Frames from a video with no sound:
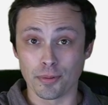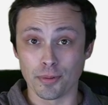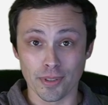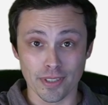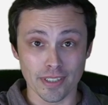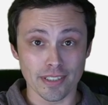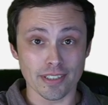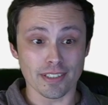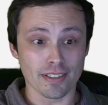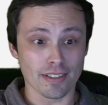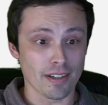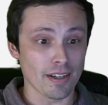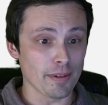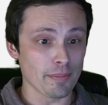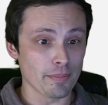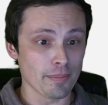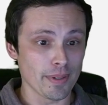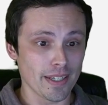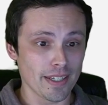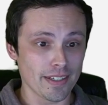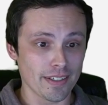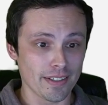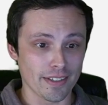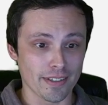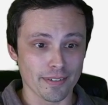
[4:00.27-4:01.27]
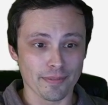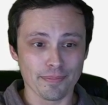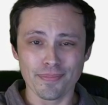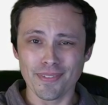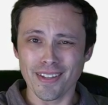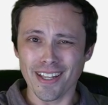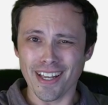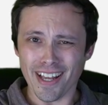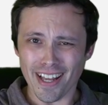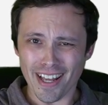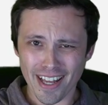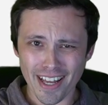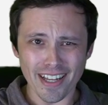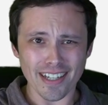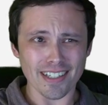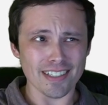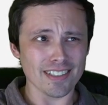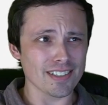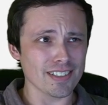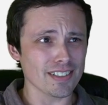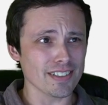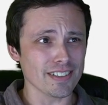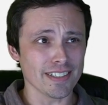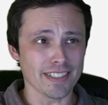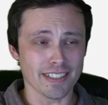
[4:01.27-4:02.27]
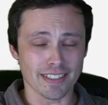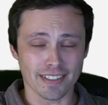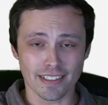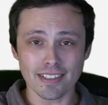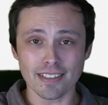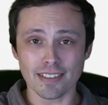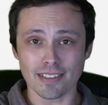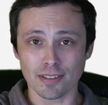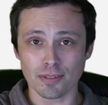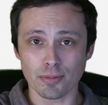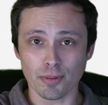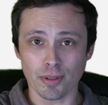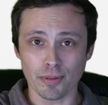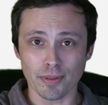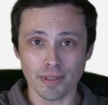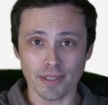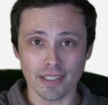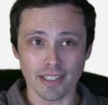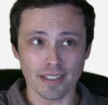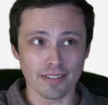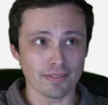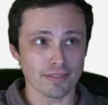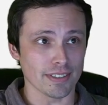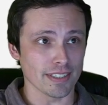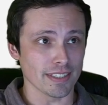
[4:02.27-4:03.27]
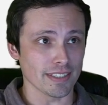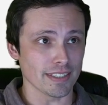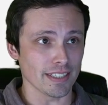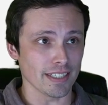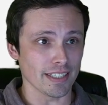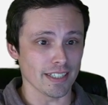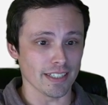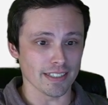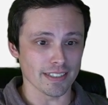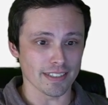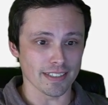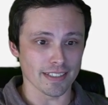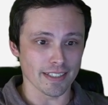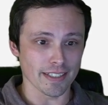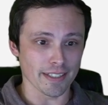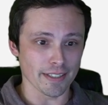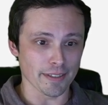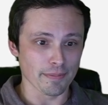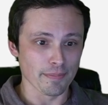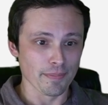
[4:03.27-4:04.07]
worse, not better. Excellent, this is what we love to see, isn't it?